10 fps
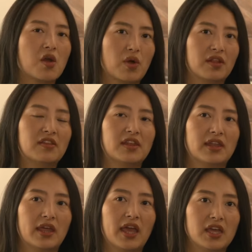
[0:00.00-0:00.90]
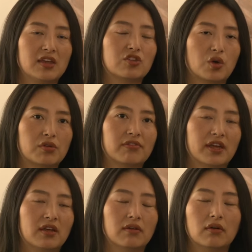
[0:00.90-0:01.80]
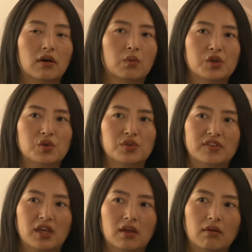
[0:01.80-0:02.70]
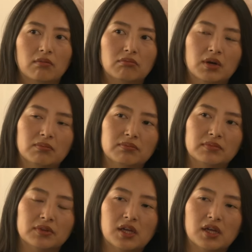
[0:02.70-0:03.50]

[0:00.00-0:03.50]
rather than a sort of like a, a what do you say, um, um,